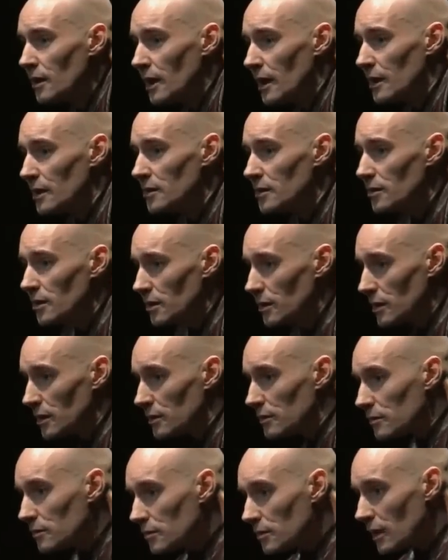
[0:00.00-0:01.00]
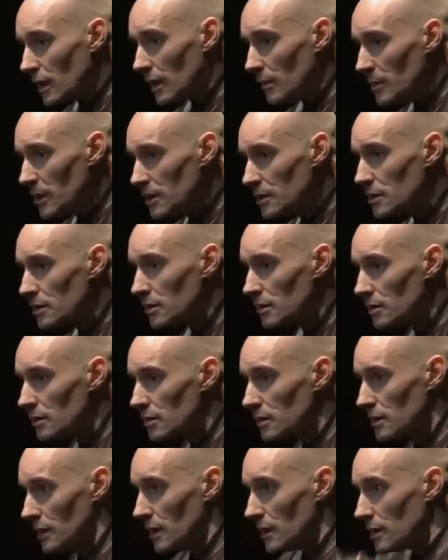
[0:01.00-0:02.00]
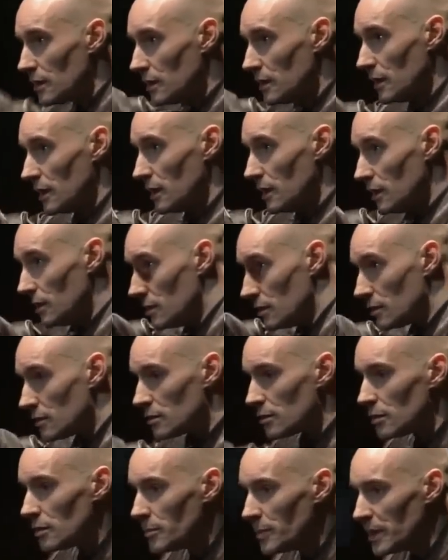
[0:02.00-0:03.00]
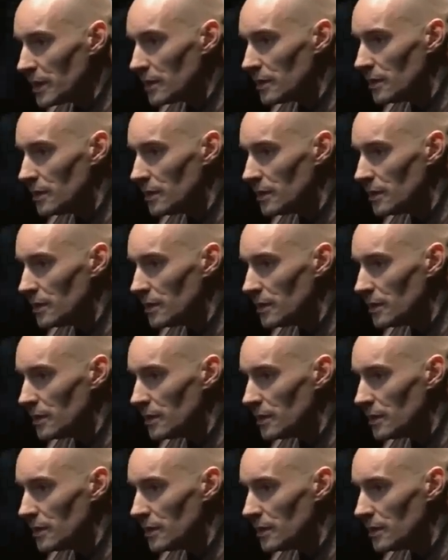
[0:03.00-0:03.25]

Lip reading: into a little image. Take the D, draw a big